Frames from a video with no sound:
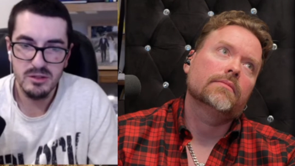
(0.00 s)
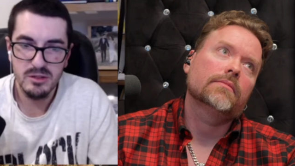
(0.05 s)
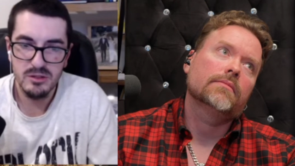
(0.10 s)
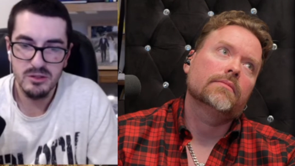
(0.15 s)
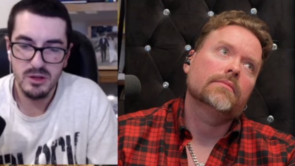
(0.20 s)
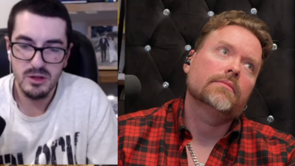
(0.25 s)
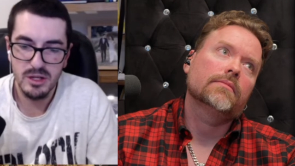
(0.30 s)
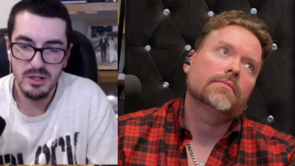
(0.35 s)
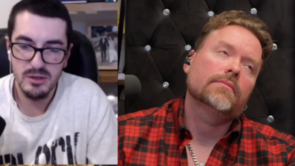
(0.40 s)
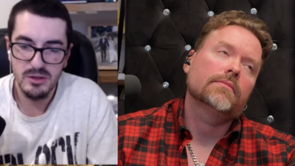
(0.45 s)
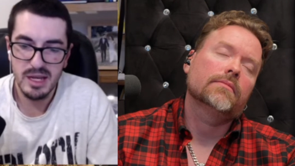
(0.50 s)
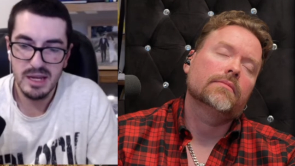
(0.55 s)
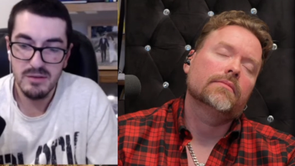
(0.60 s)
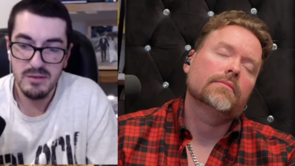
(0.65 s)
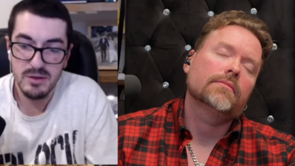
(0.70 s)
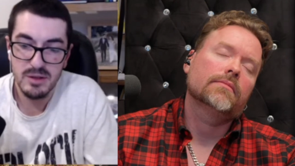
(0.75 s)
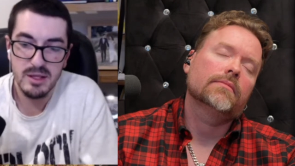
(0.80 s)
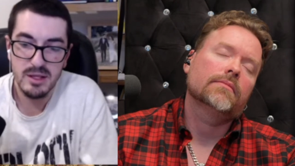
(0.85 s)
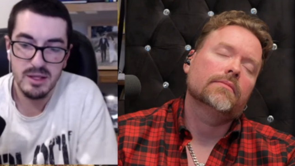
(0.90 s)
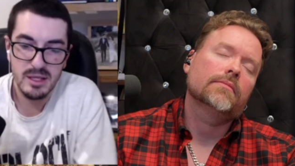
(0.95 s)
Speaker 1: You're trying to do
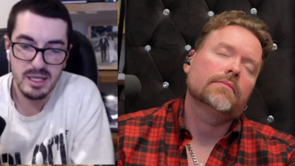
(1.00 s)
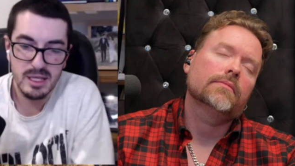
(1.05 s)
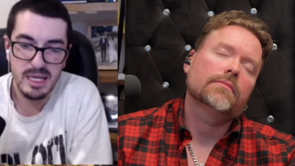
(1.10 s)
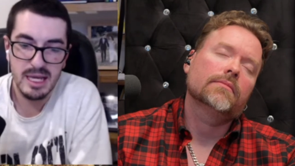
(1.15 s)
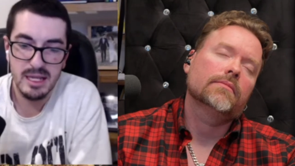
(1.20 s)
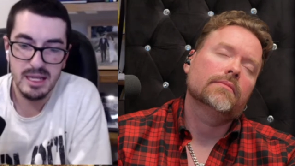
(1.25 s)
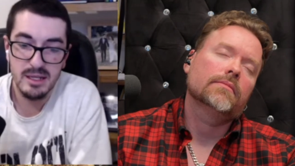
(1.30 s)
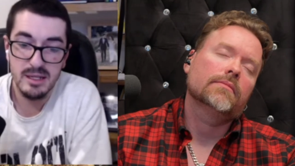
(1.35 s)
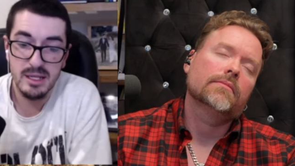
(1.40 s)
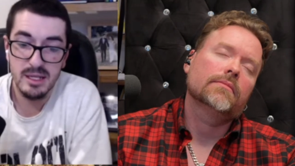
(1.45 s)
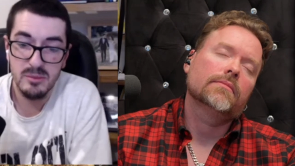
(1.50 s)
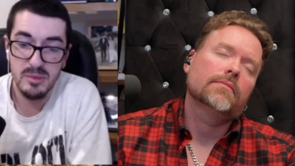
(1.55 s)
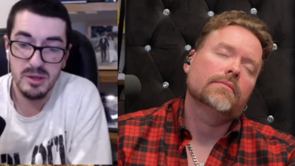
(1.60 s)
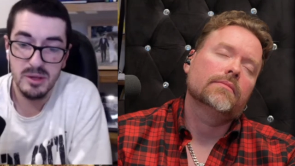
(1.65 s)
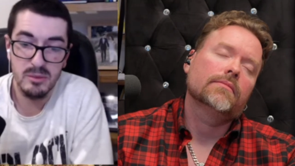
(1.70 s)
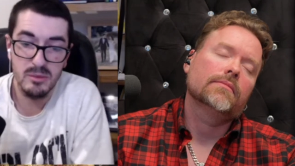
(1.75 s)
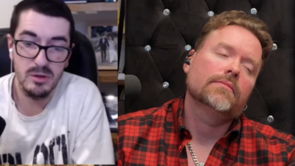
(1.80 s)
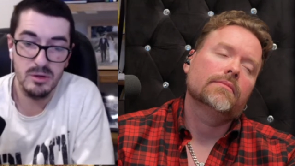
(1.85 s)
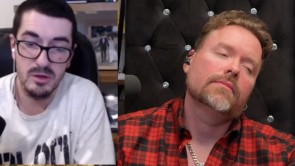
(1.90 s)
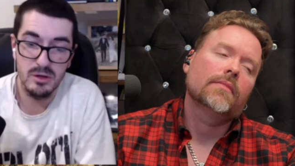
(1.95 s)
everything you can to get
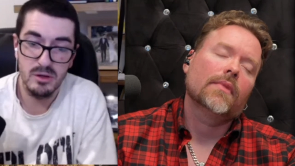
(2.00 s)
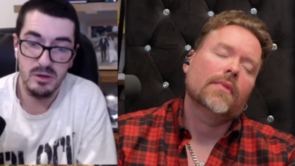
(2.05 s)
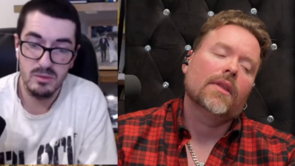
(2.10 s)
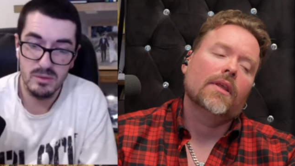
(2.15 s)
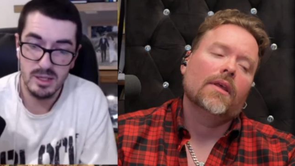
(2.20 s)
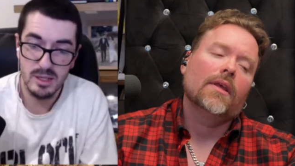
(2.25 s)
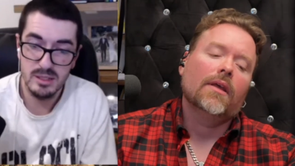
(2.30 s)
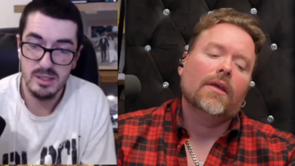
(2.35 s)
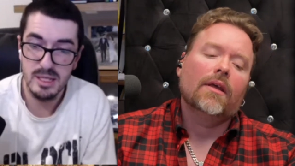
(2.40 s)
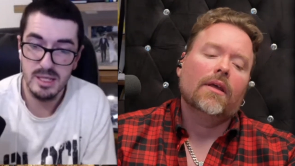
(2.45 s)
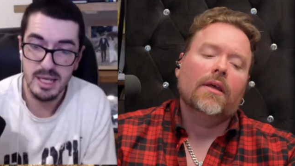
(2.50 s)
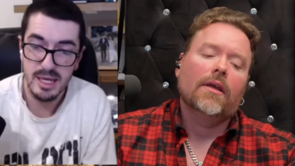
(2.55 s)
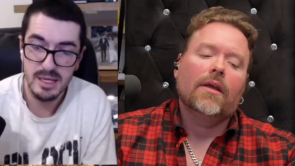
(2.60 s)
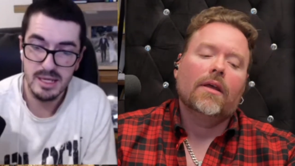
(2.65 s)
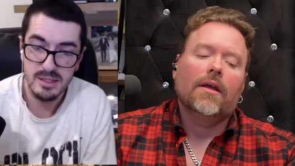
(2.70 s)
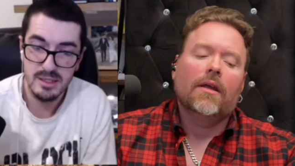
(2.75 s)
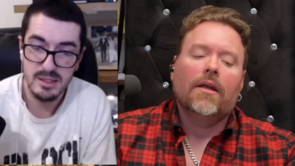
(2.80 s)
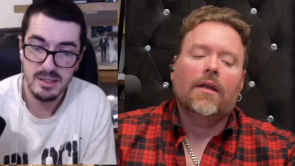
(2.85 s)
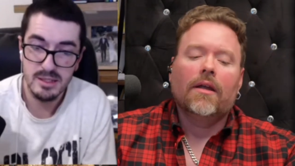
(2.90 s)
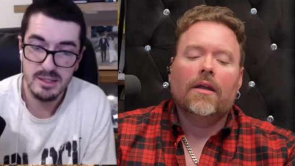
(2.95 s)
people to not run to the
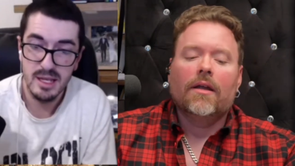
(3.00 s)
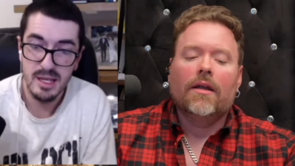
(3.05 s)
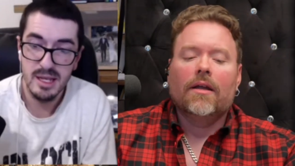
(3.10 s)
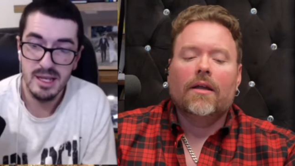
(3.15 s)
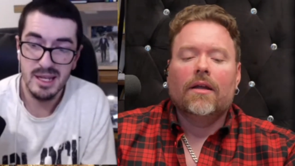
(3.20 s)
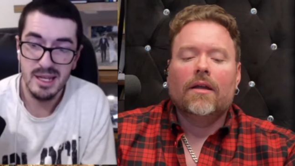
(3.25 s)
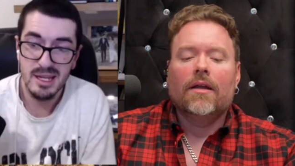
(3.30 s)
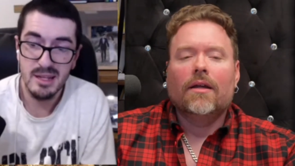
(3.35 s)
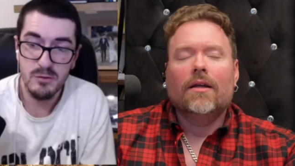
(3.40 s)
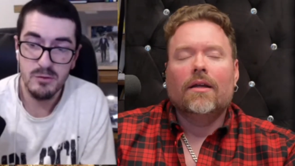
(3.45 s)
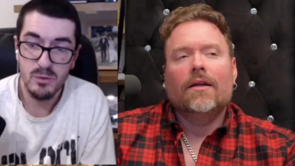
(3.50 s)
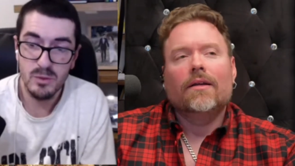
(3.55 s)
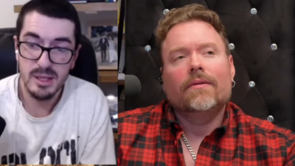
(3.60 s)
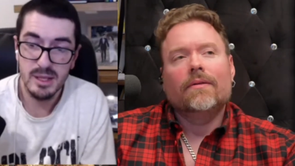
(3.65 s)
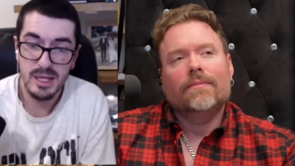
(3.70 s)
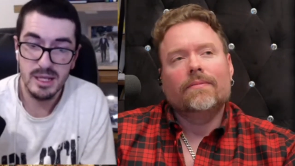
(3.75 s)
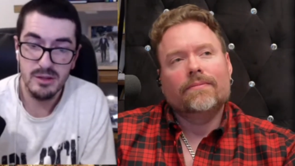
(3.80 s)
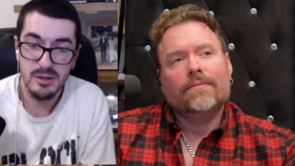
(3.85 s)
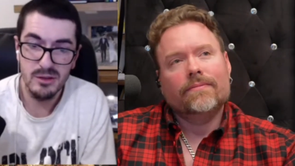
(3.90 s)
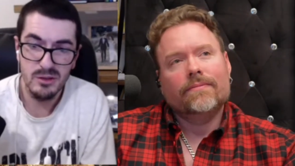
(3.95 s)
exits, and if and when
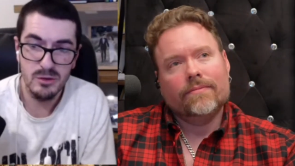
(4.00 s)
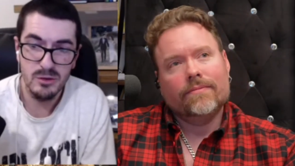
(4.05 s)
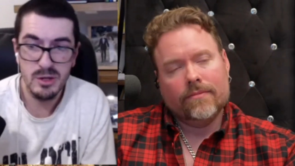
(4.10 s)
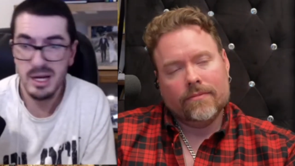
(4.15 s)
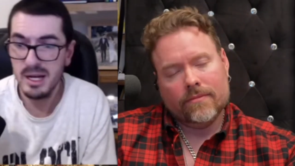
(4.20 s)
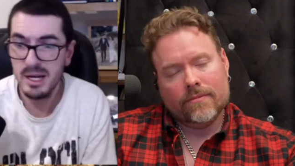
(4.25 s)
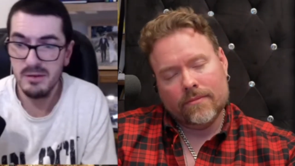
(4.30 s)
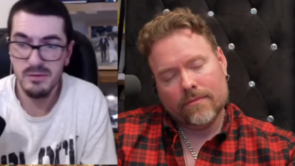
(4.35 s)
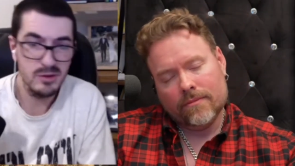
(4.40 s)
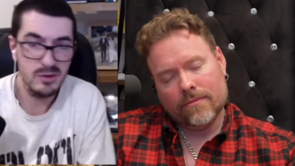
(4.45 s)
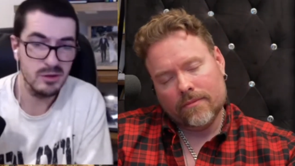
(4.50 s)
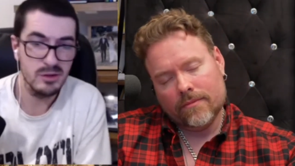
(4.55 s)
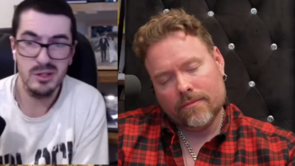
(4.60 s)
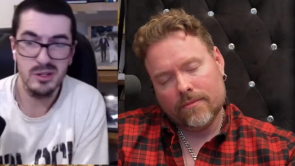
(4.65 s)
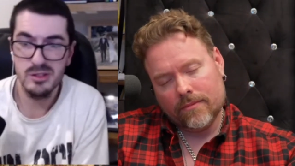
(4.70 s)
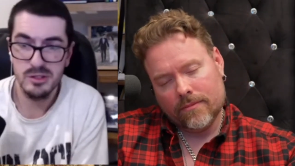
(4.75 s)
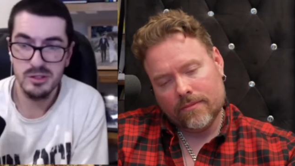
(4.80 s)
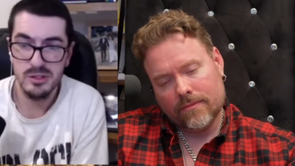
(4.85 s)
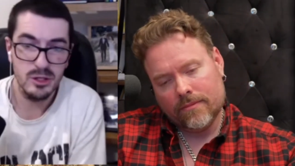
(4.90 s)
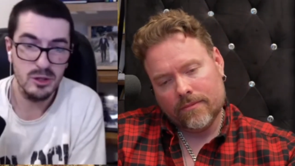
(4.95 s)
they do, half it all
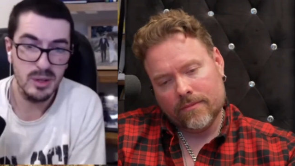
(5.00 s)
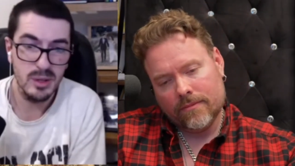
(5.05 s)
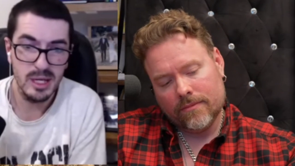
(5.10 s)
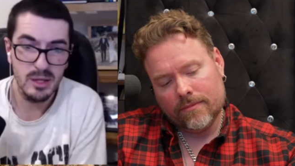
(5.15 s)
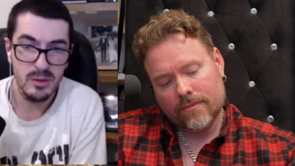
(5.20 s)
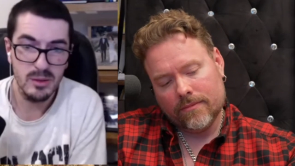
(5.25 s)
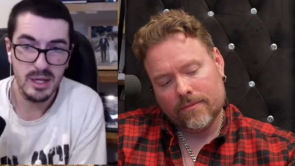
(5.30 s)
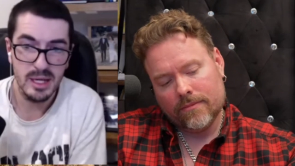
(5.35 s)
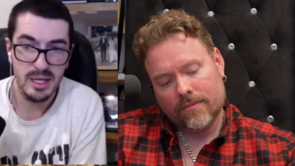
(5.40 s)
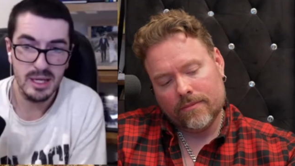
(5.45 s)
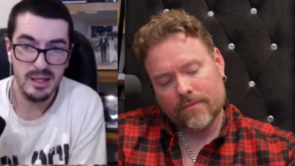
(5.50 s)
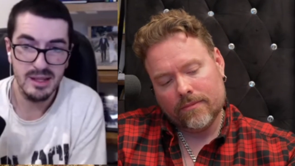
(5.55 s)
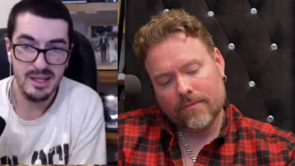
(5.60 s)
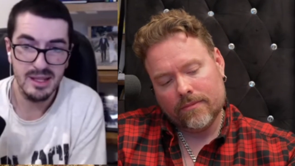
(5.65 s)
goes to you anyway.